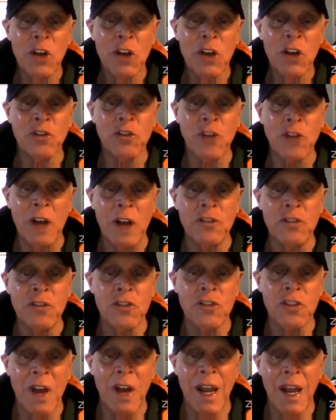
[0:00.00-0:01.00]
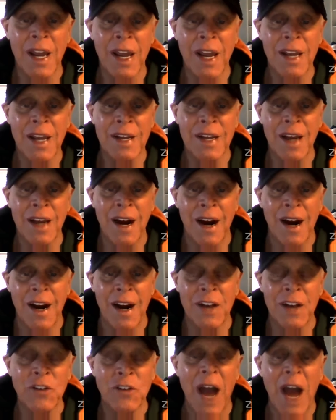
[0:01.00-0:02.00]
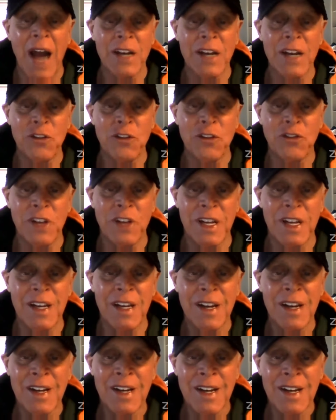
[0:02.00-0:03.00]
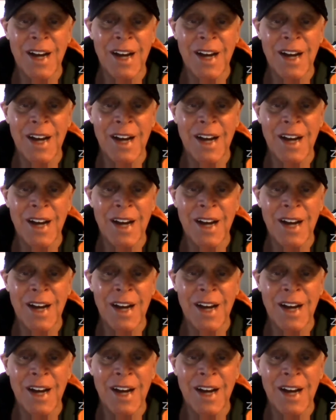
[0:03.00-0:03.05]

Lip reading: such a dynasty?